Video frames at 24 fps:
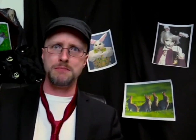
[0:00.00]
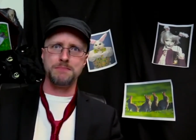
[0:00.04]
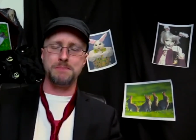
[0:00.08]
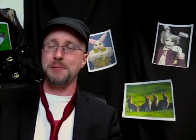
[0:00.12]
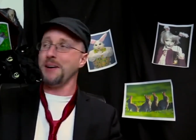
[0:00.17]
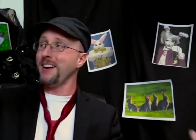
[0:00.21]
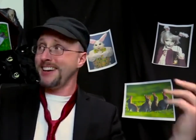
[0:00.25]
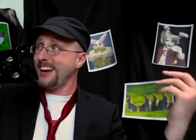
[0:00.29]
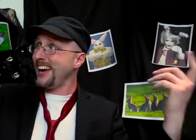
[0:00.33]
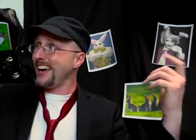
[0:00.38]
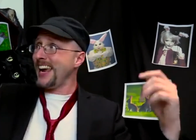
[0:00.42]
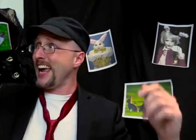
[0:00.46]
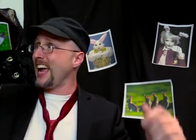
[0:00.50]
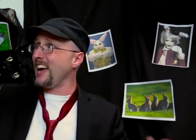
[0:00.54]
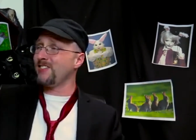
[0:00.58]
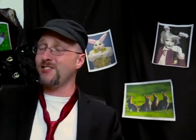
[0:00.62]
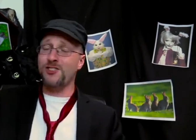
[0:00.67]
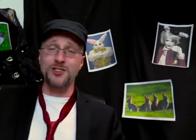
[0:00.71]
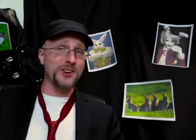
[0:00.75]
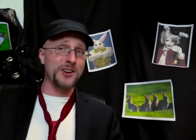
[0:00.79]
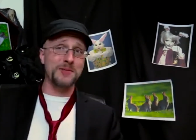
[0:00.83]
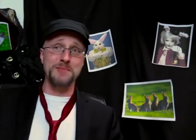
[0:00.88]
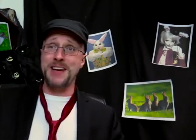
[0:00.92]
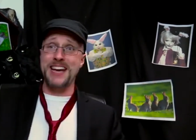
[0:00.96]
But I have
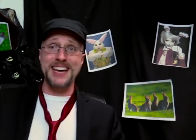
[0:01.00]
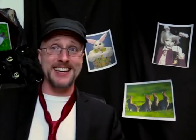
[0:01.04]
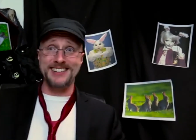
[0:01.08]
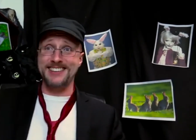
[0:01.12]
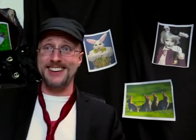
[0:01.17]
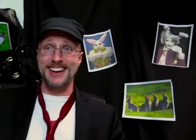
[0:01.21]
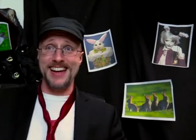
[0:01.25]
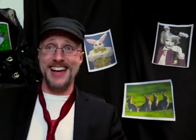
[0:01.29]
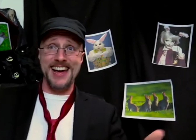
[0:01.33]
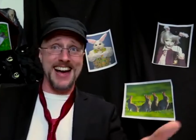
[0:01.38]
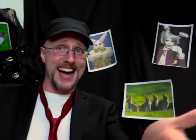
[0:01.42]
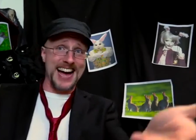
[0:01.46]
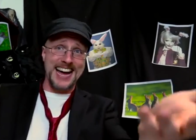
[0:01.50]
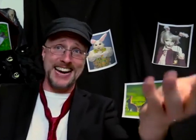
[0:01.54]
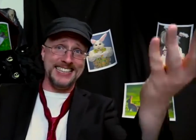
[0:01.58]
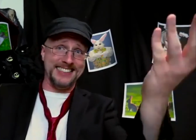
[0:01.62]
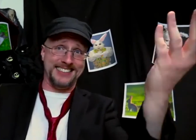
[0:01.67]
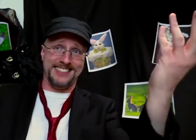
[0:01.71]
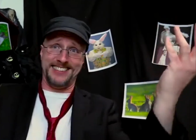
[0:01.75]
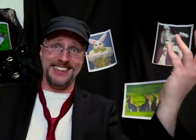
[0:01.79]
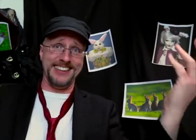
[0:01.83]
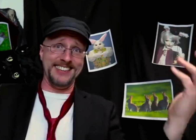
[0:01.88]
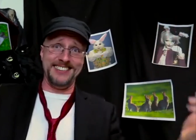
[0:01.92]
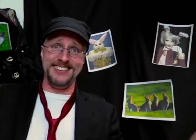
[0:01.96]
to admit, I
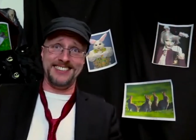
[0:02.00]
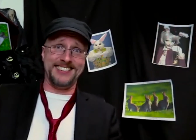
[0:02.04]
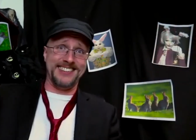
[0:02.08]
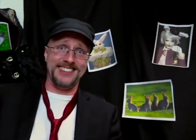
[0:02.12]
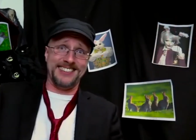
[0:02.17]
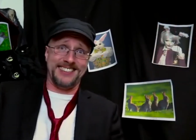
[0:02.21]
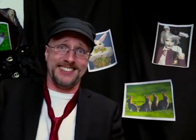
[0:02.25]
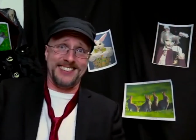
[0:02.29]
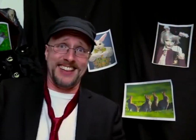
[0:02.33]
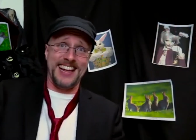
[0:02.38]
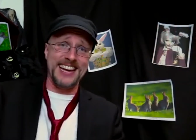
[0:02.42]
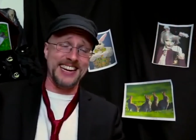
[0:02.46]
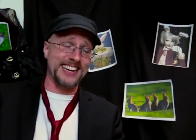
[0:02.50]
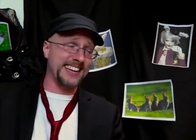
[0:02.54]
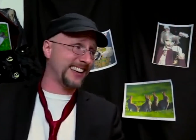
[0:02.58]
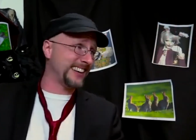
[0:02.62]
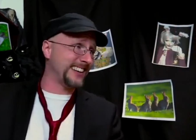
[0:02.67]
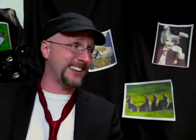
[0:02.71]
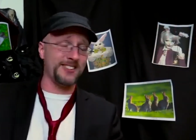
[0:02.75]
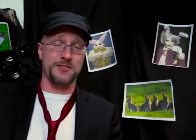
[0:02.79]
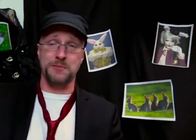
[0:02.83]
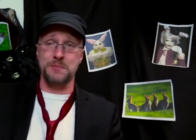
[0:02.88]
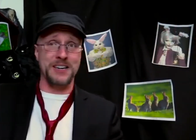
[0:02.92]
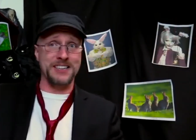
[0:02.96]
didn't dislike it
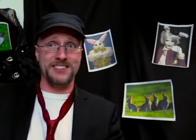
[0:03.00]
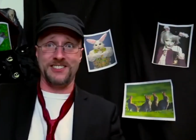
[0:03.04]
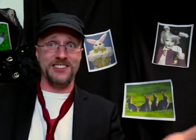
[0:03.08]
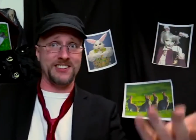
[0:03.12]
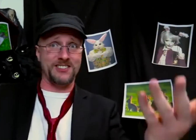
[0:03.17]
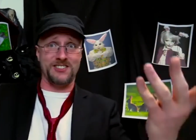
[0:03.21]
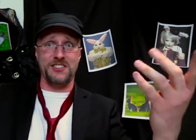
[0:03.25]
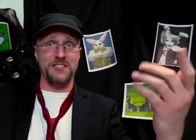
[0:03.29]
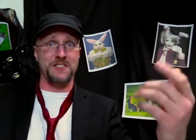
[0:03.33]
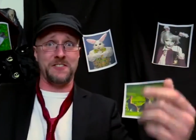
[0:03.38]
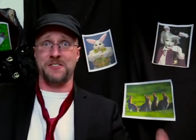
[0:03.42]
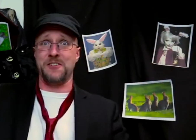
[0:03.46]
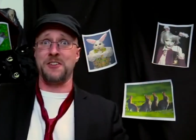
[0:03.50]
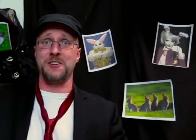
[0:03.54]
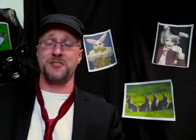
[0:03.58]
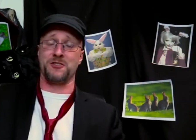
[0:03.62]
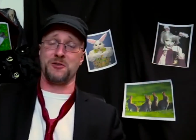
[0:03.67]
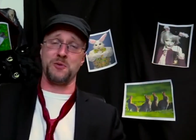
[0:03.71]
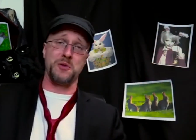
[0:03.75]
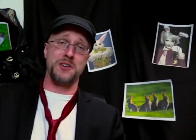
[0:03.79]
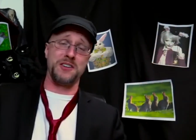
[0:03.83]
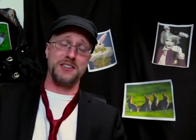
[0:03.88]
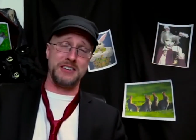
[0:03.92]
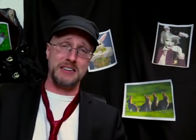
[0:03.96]
as much as the
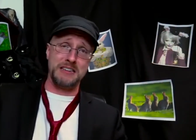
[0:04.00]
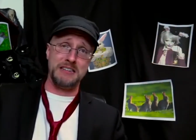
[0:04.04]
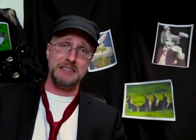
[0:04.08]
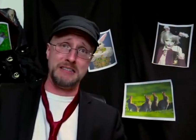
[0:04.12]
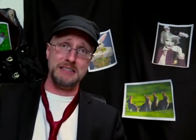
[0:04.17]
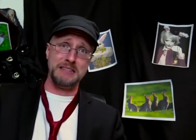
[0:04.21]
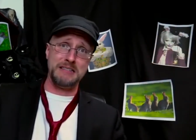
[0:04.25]
first one.